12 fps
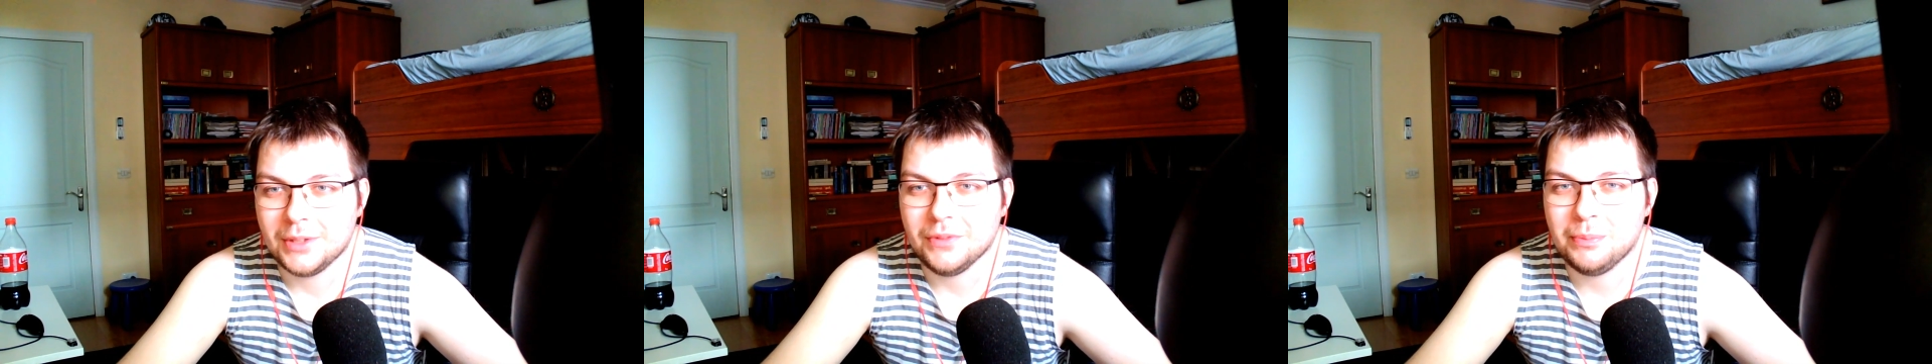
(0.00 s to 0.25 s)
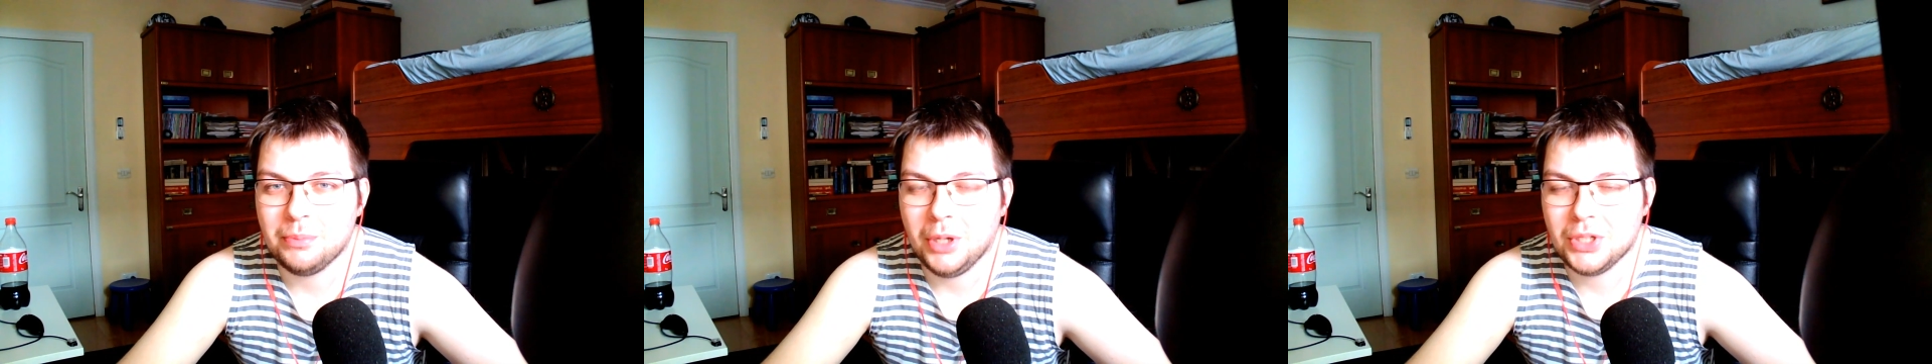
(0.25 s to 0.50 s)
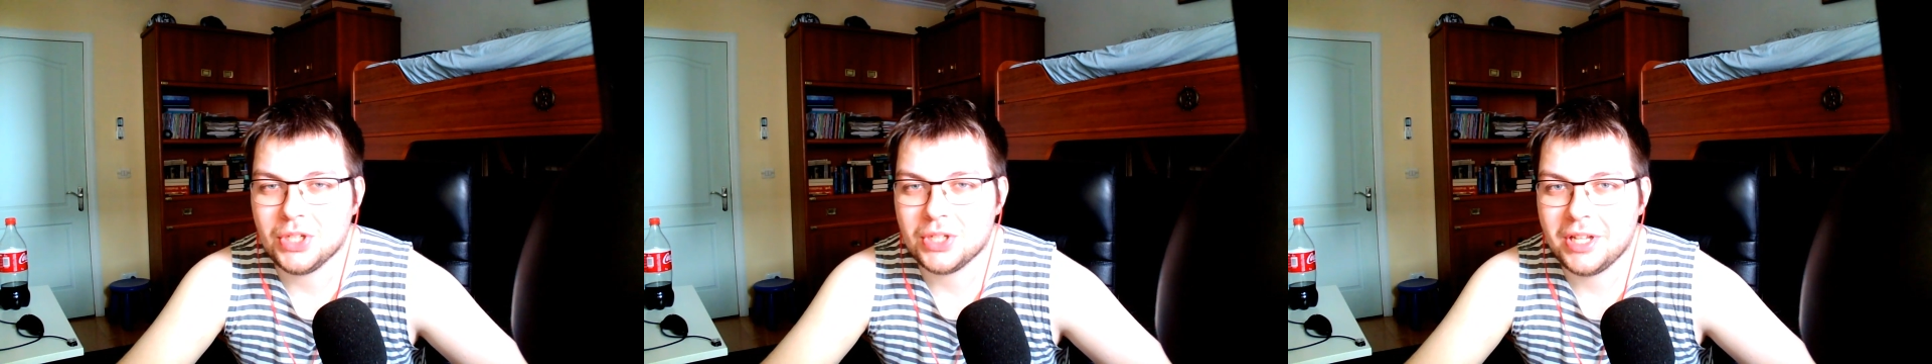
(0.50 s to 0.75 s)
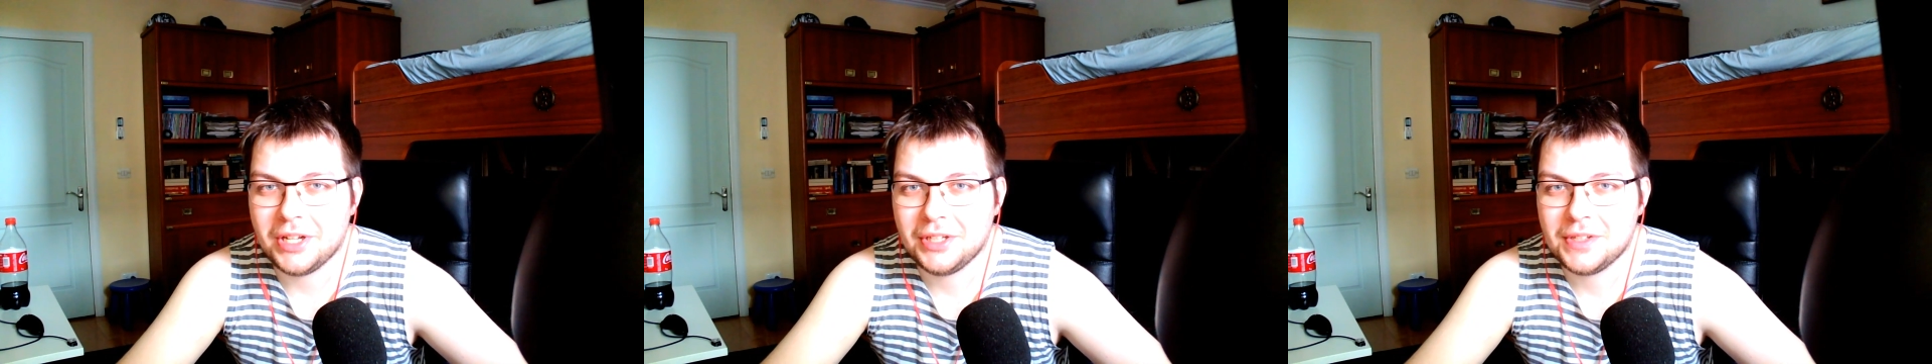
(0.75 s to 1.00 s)
in one punch,
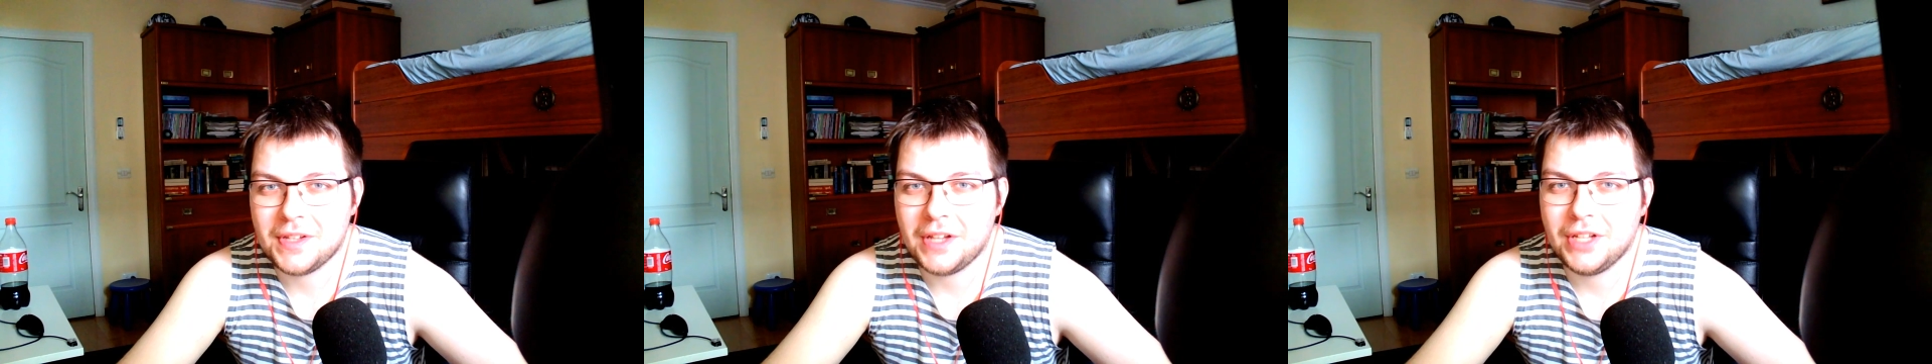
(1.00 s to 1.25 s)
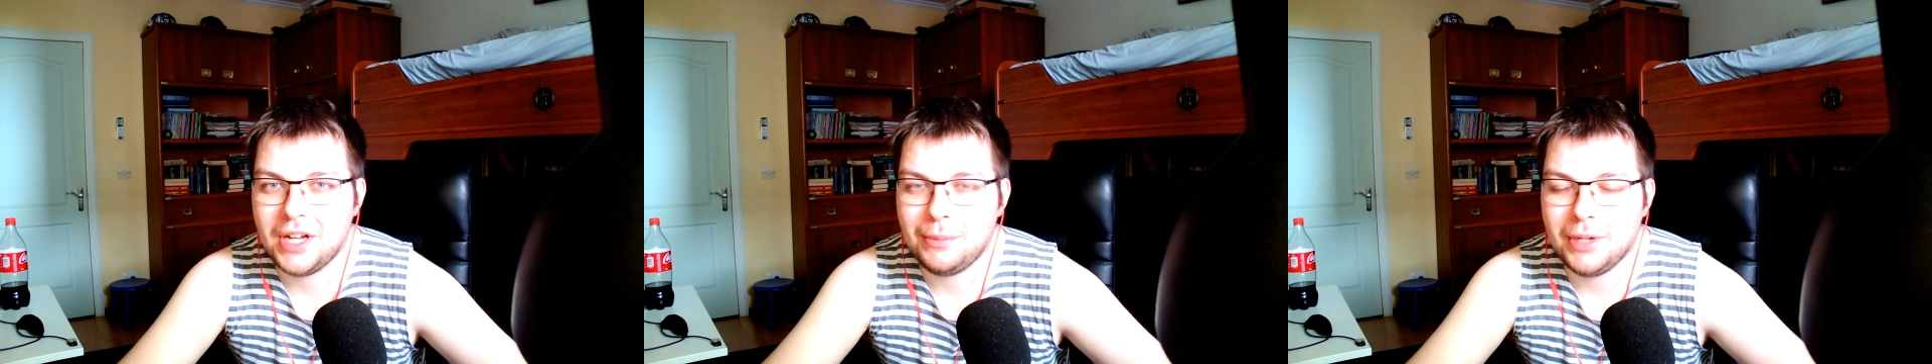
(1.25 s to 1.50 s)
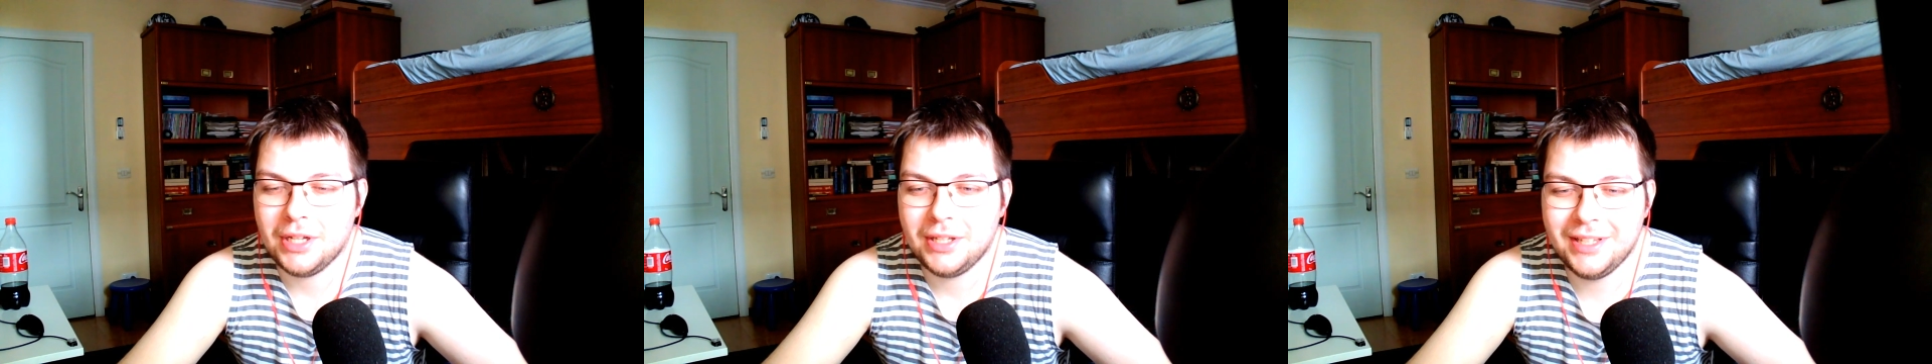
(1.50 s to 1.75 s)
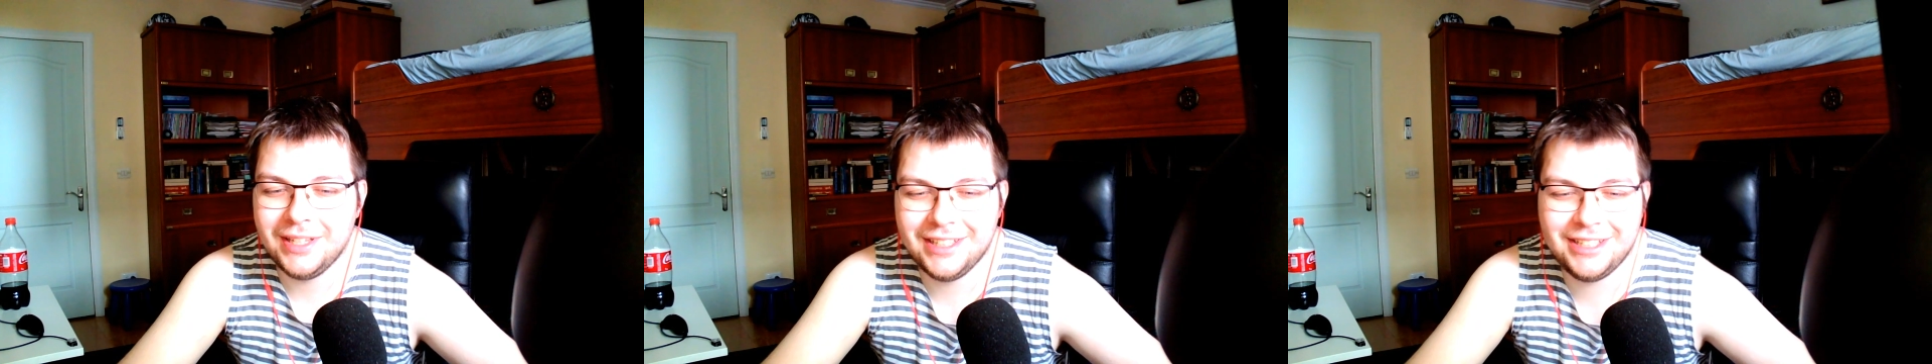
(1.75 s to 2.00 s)
just like
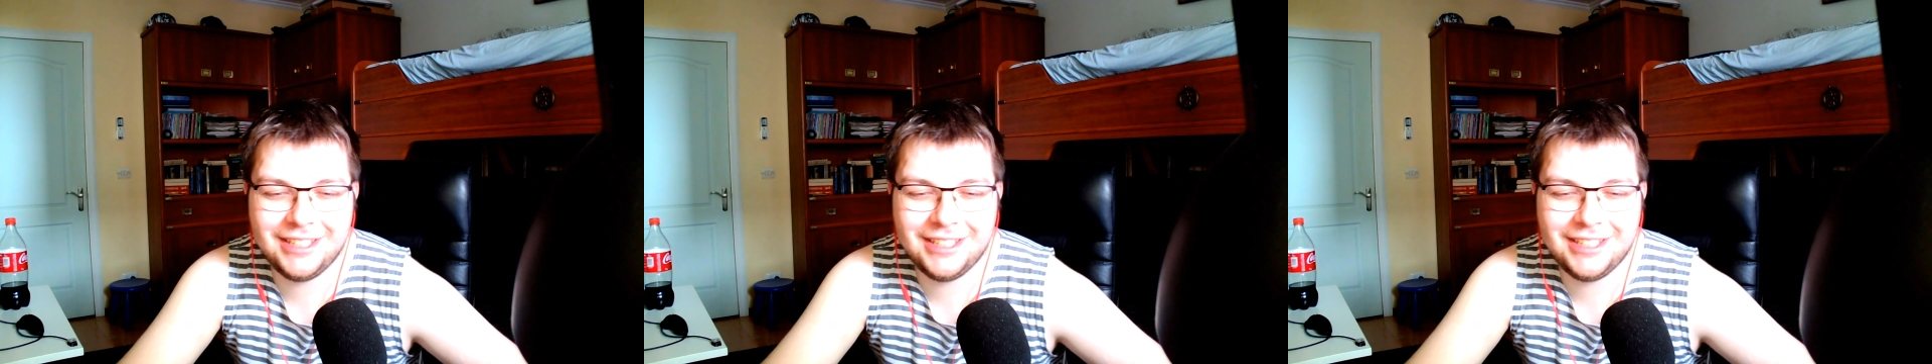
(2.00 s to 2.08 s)
Saitama,